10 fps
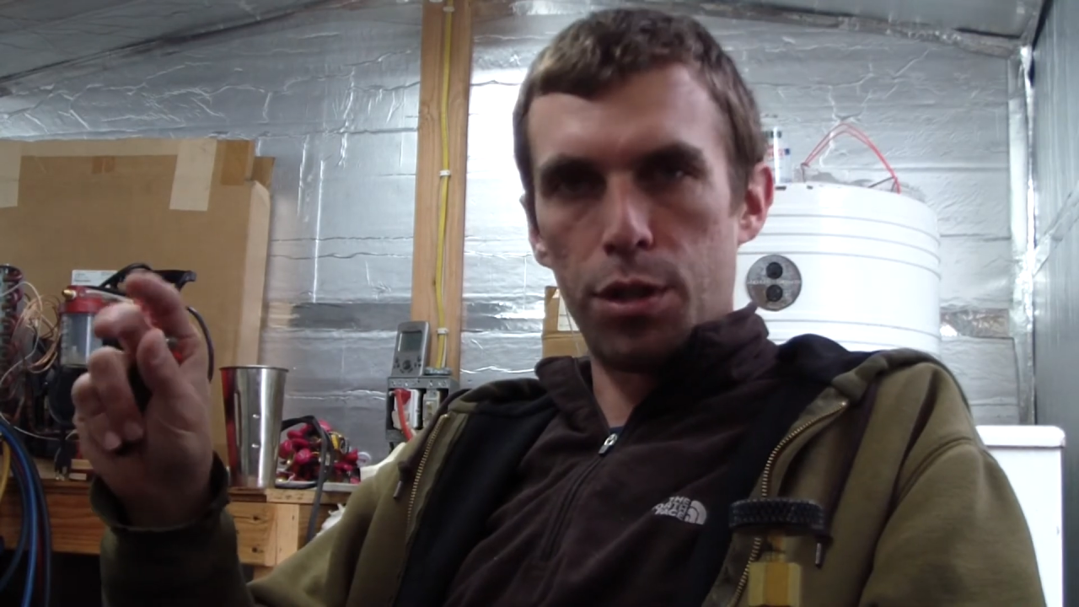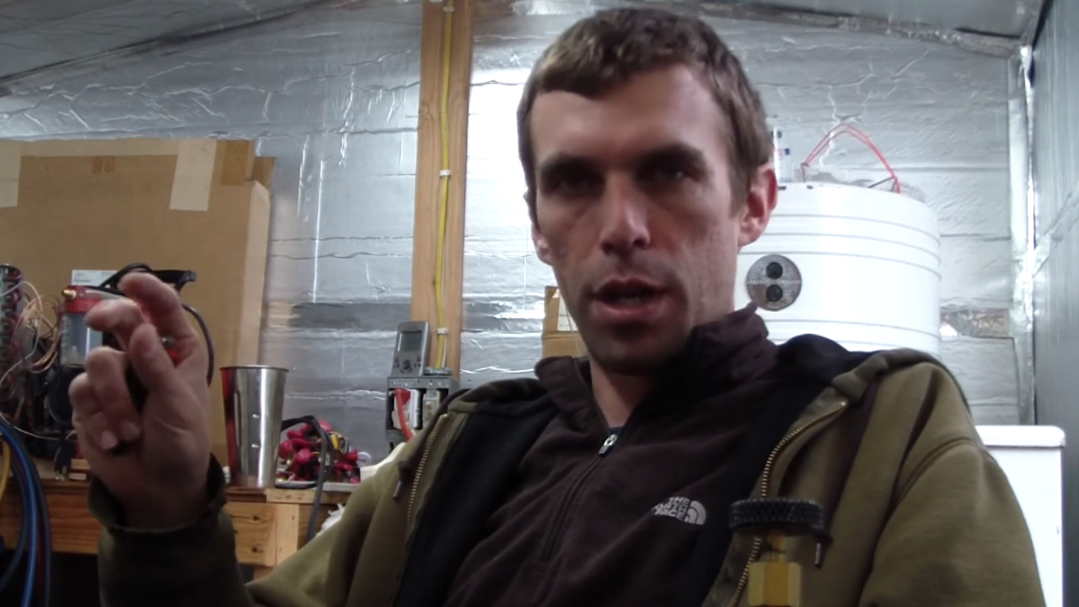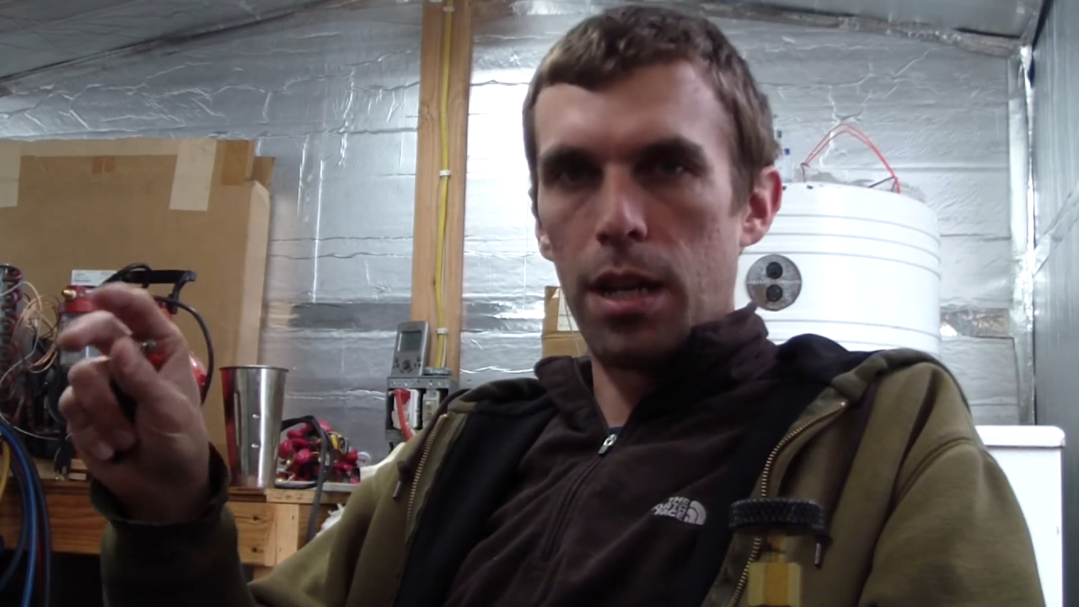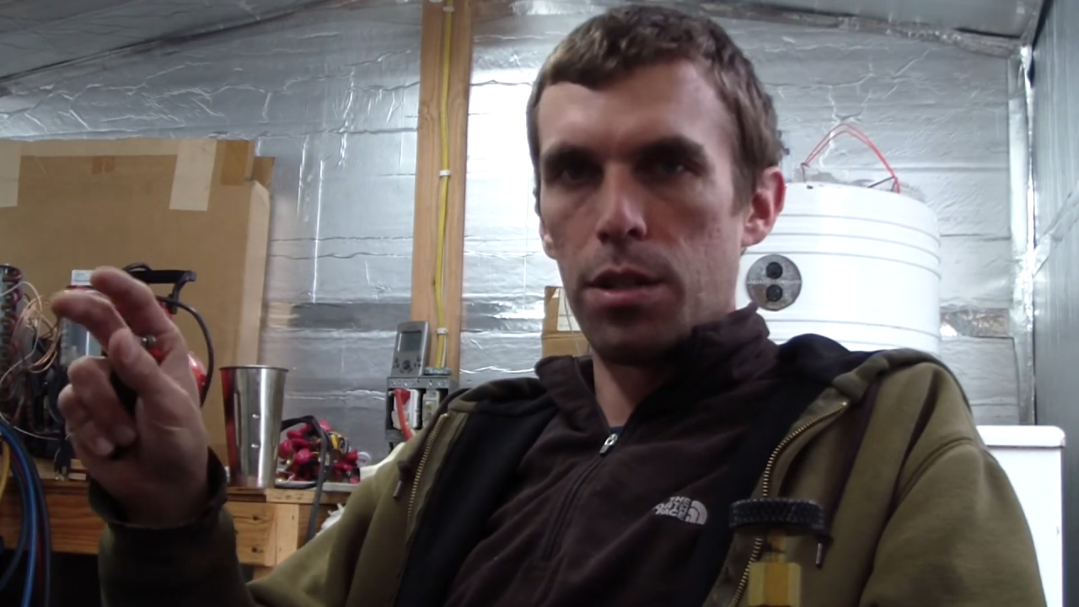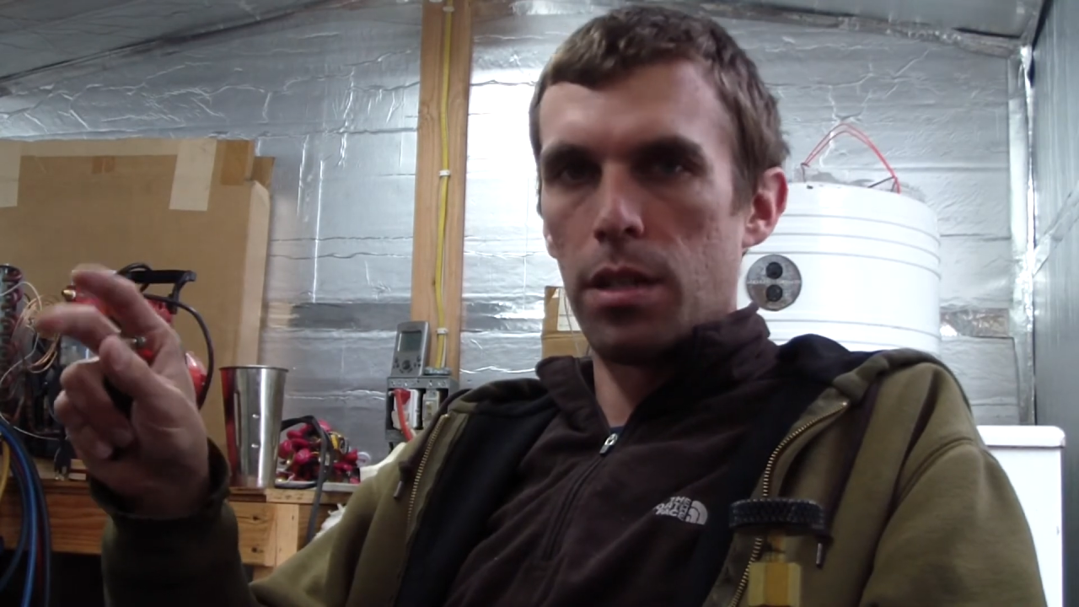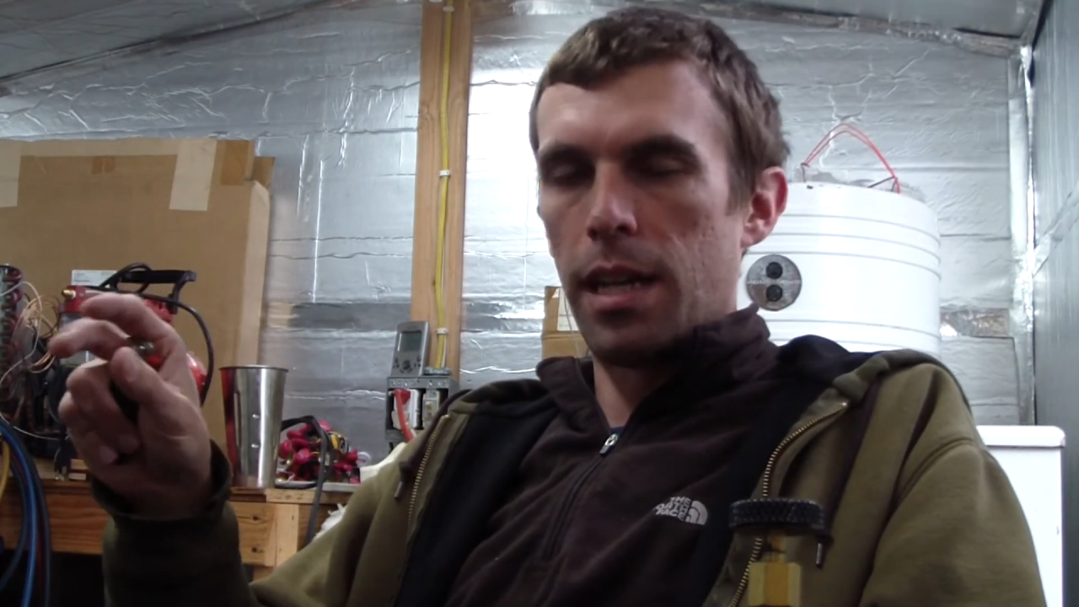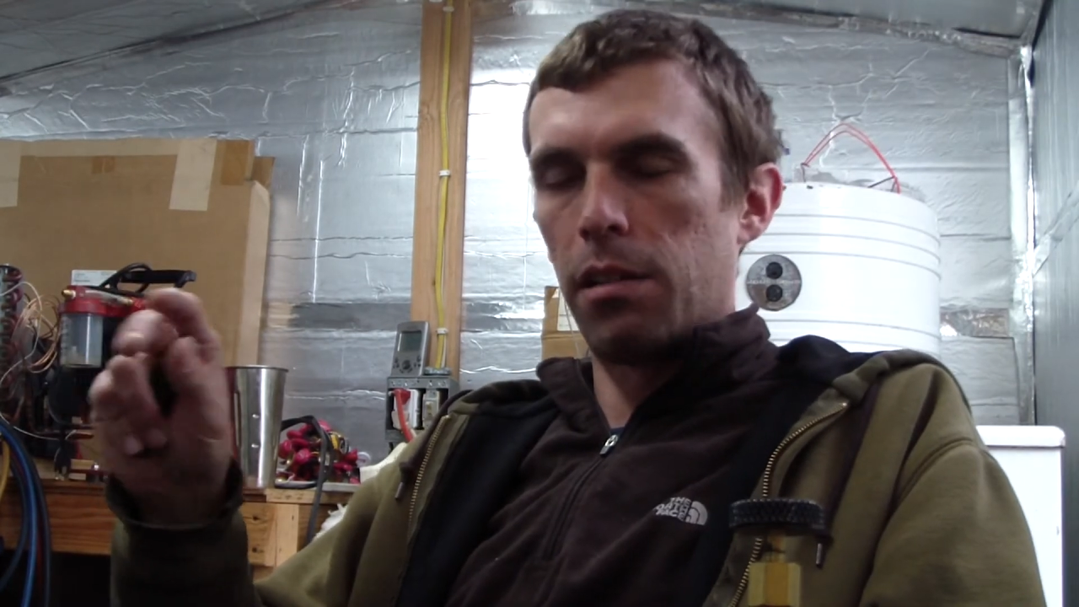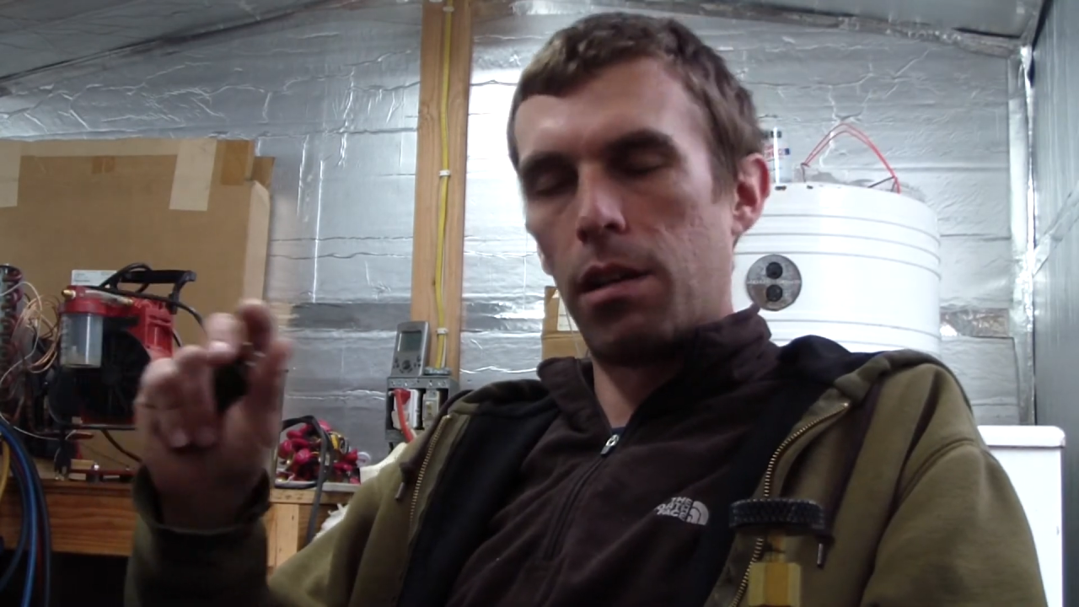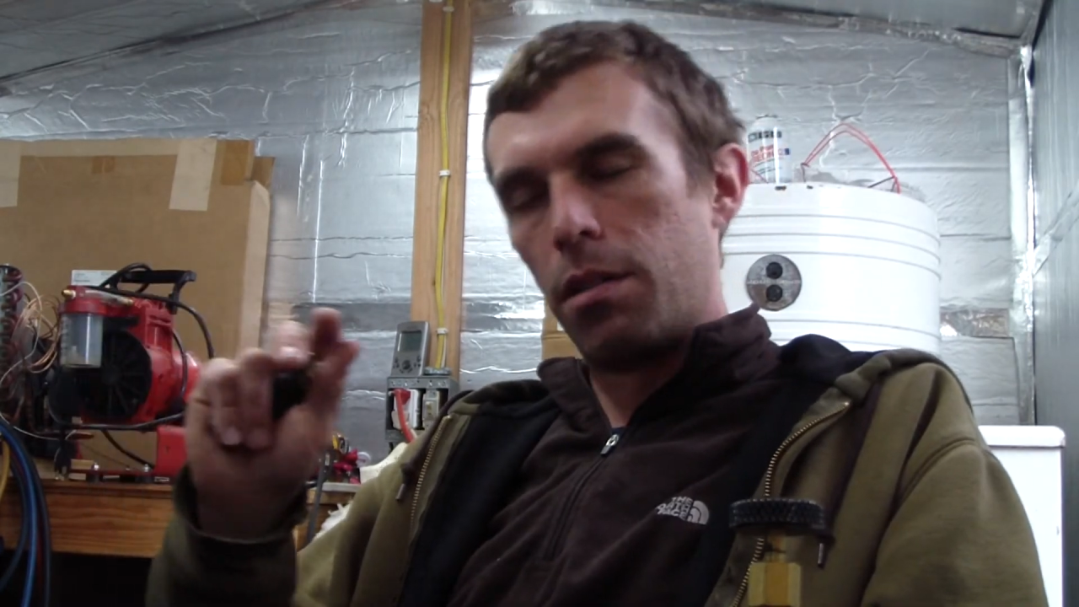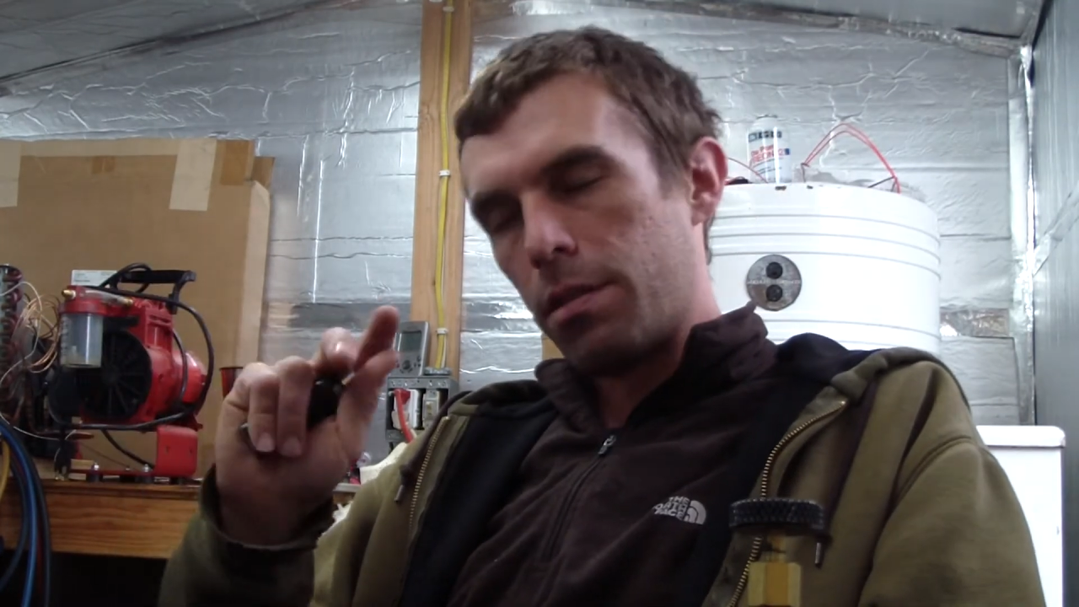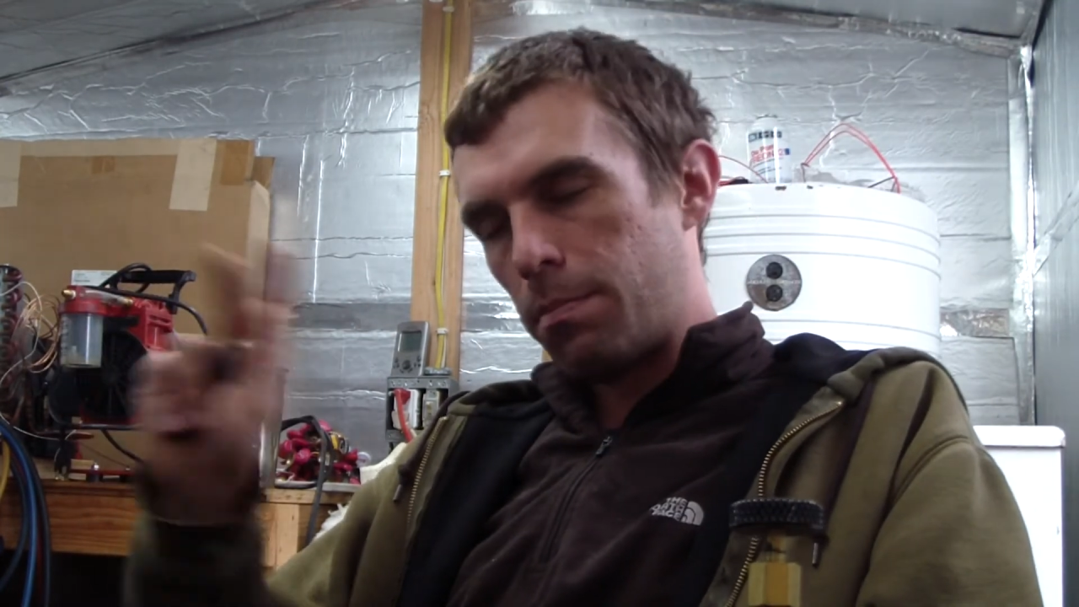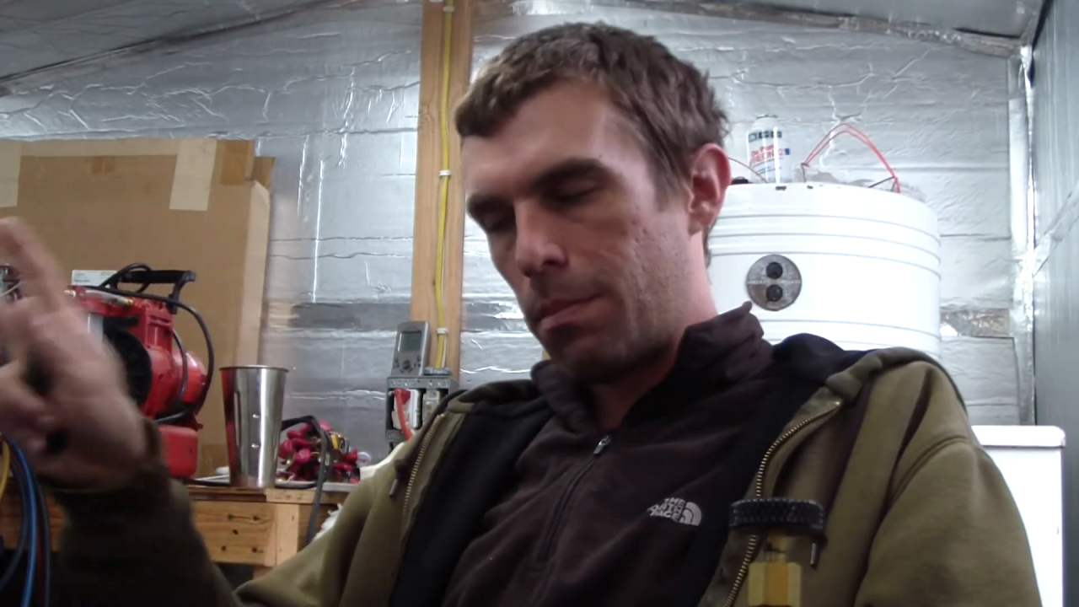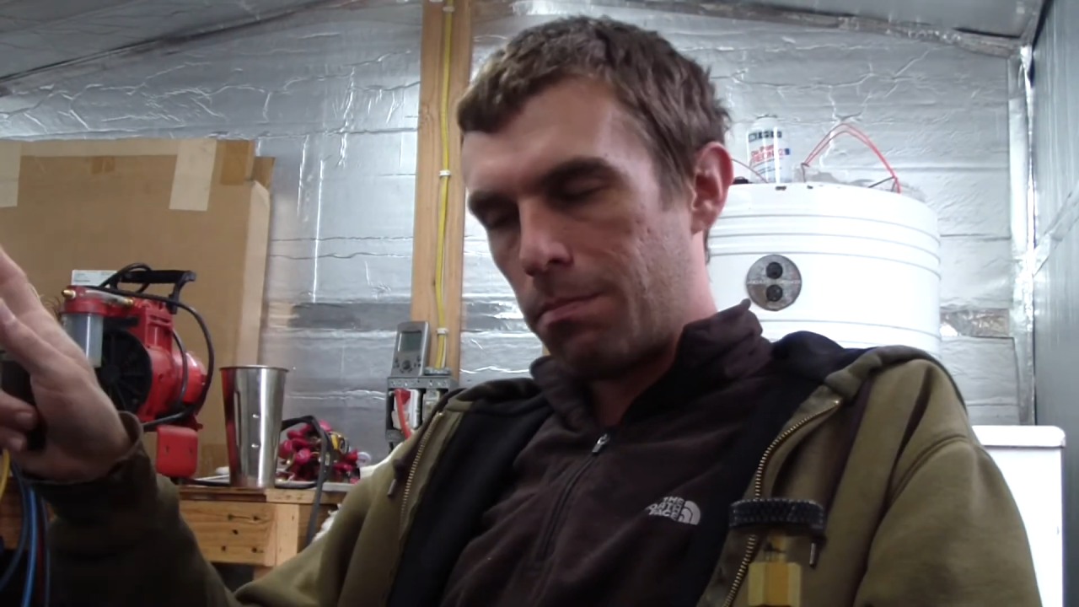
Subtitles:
changes in the alcohol, is